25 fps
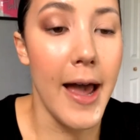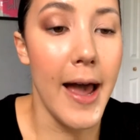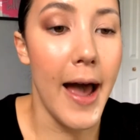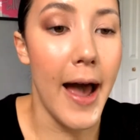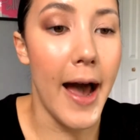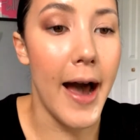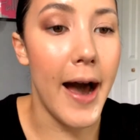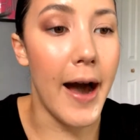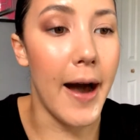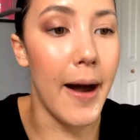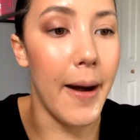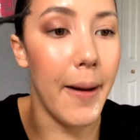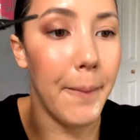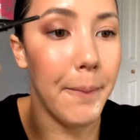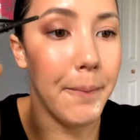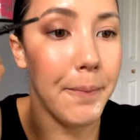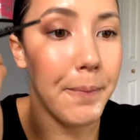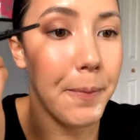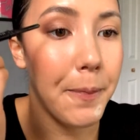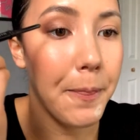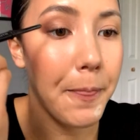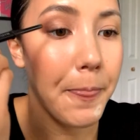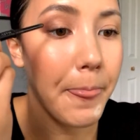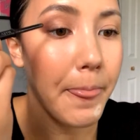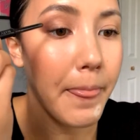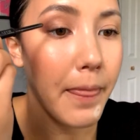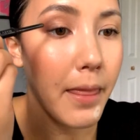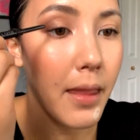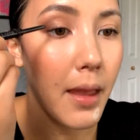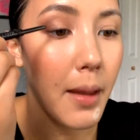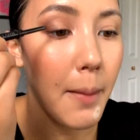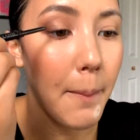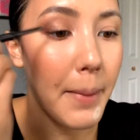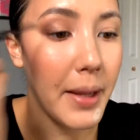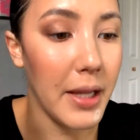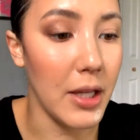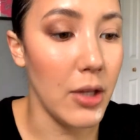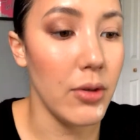
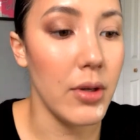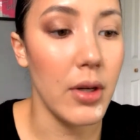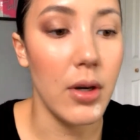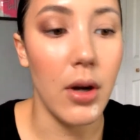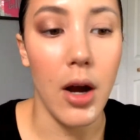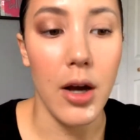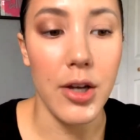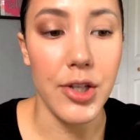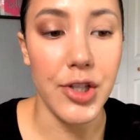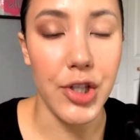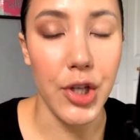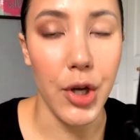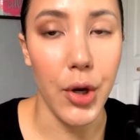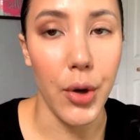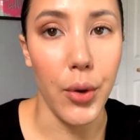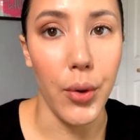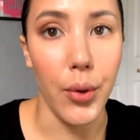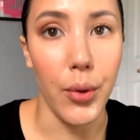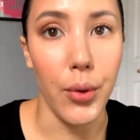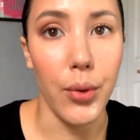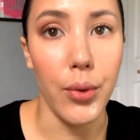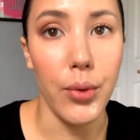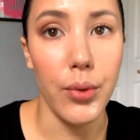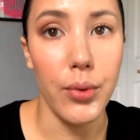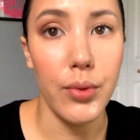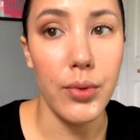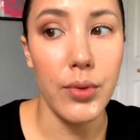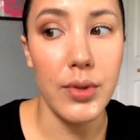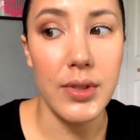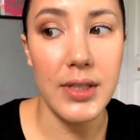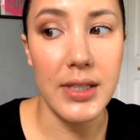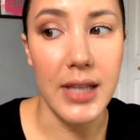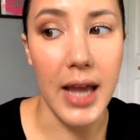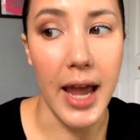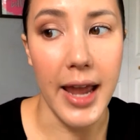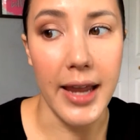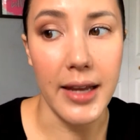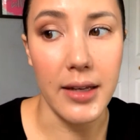But you could also
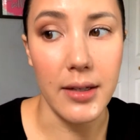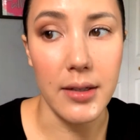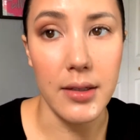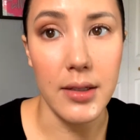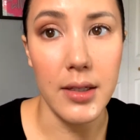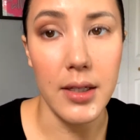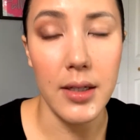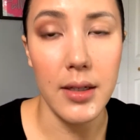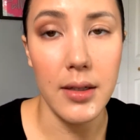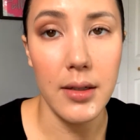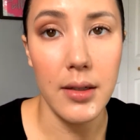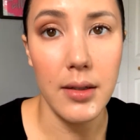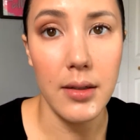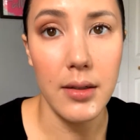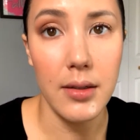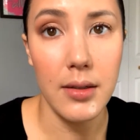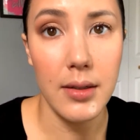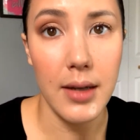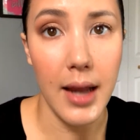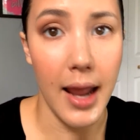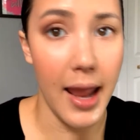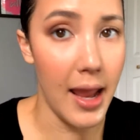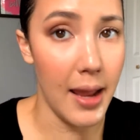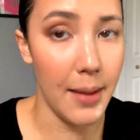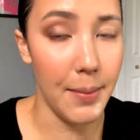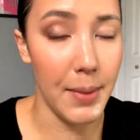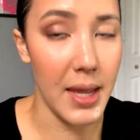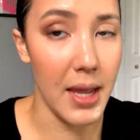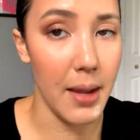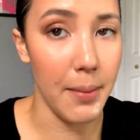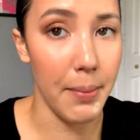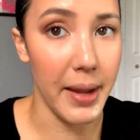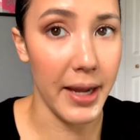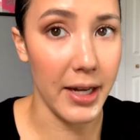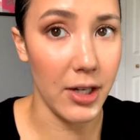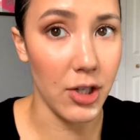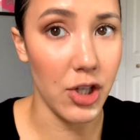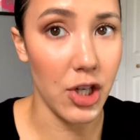send Amy a
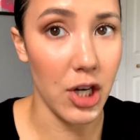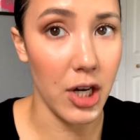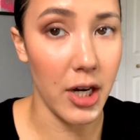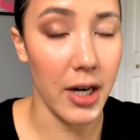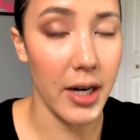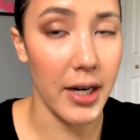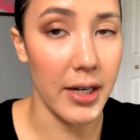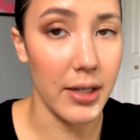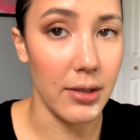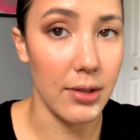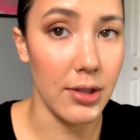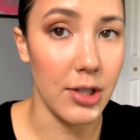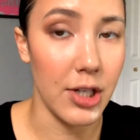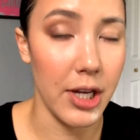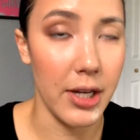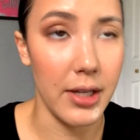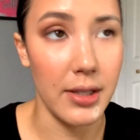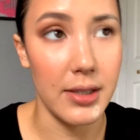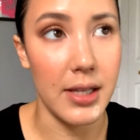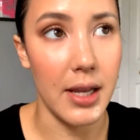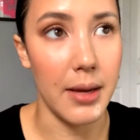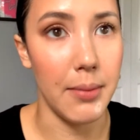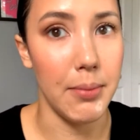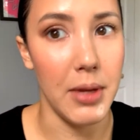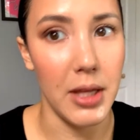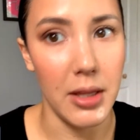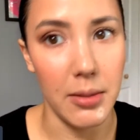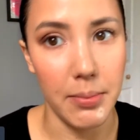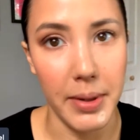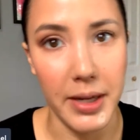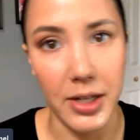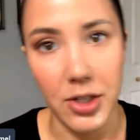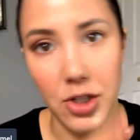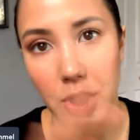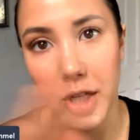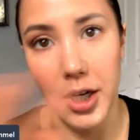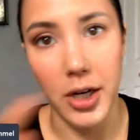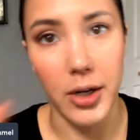picture and she could send me the
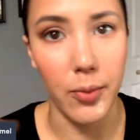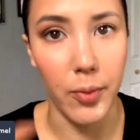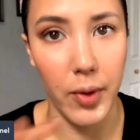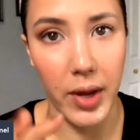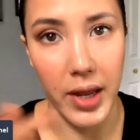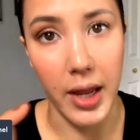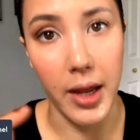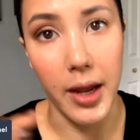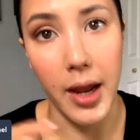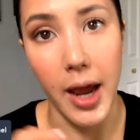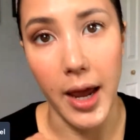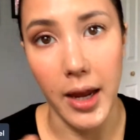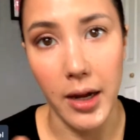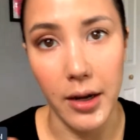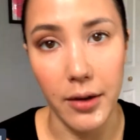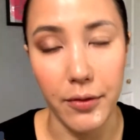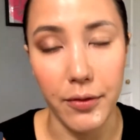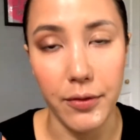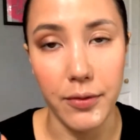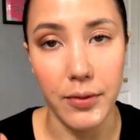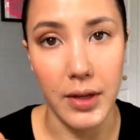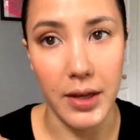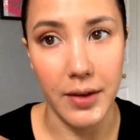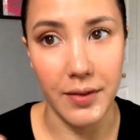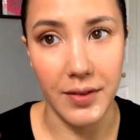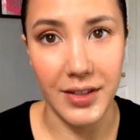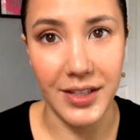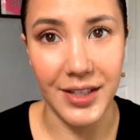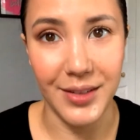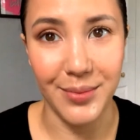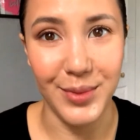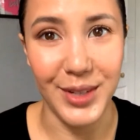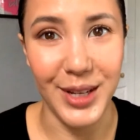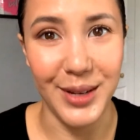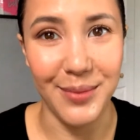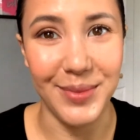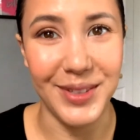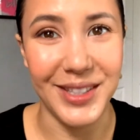picture and we could kind of give you some
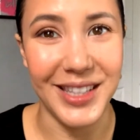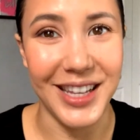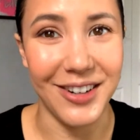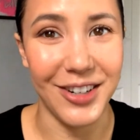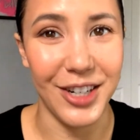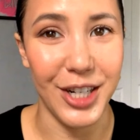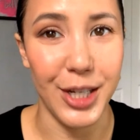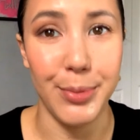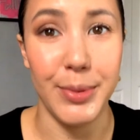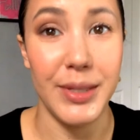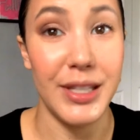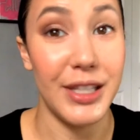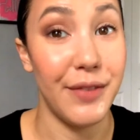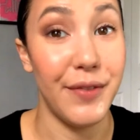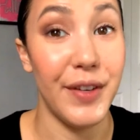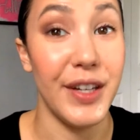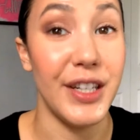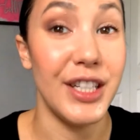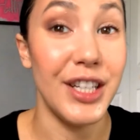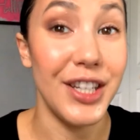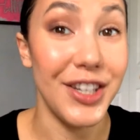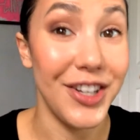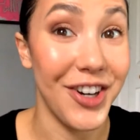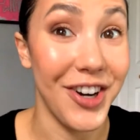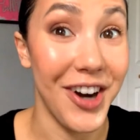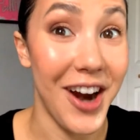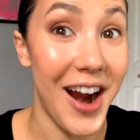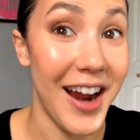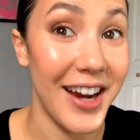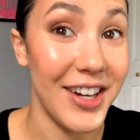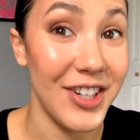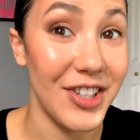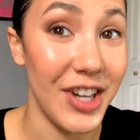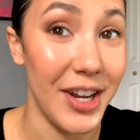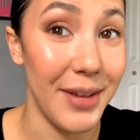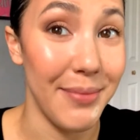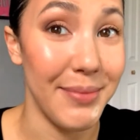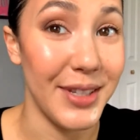tips that are specific to your eye
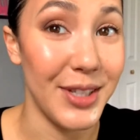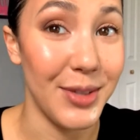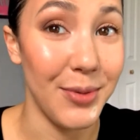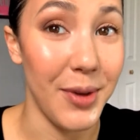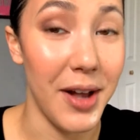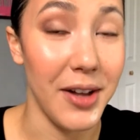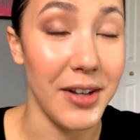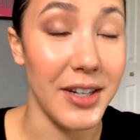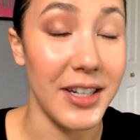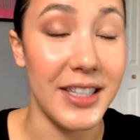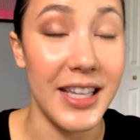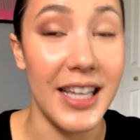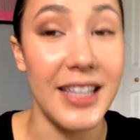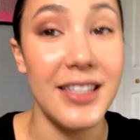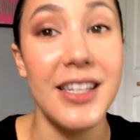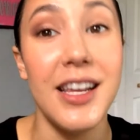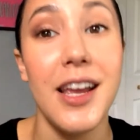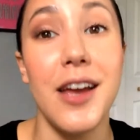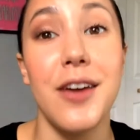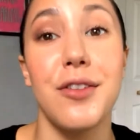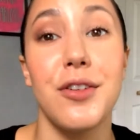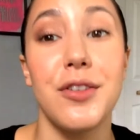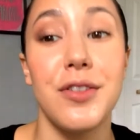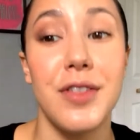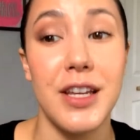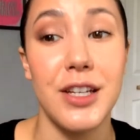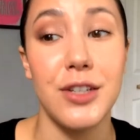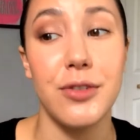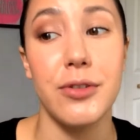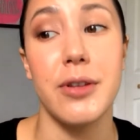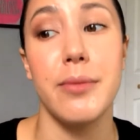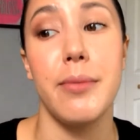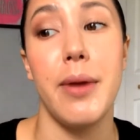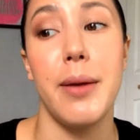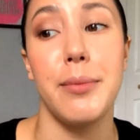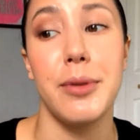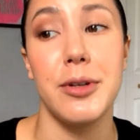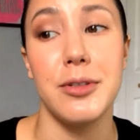shape as well. Because that's the other thing to
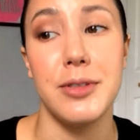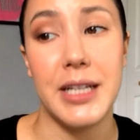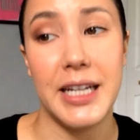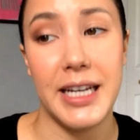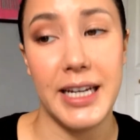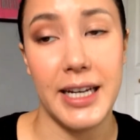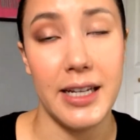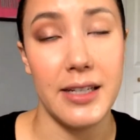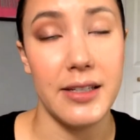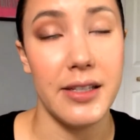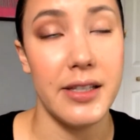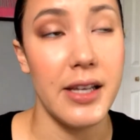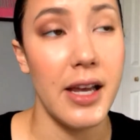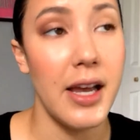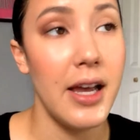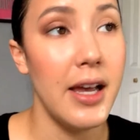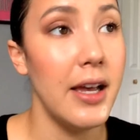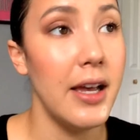remember, ladies.